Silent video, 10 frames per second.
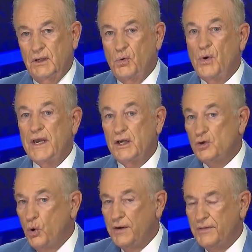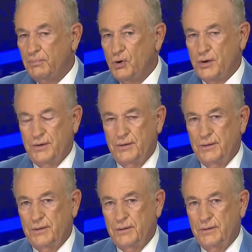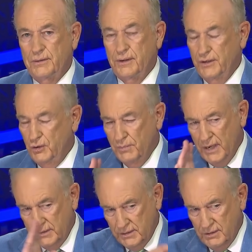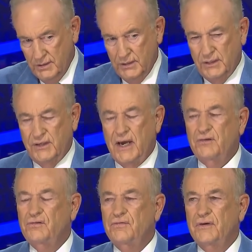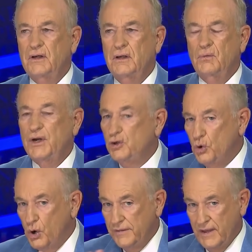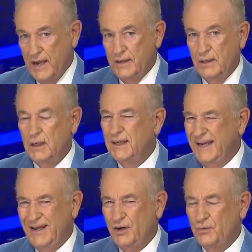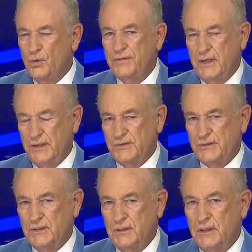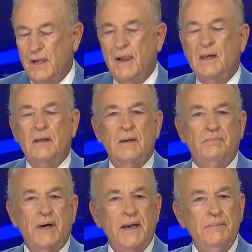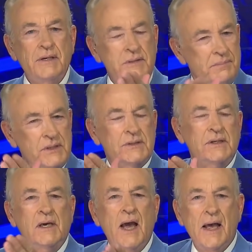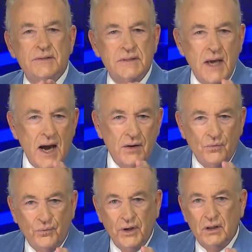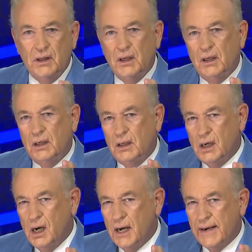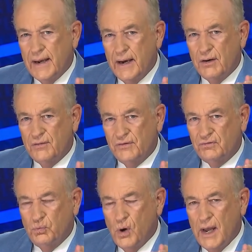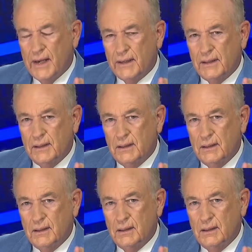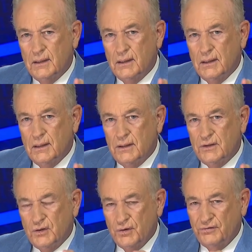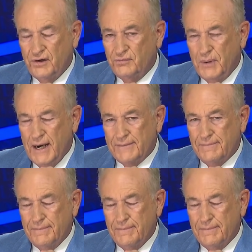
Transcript: We ignored the border another humanitarian catastrophe. We ignored that. Can't ignore this. But MSNBC has not really gone out of its way to criticize Biden.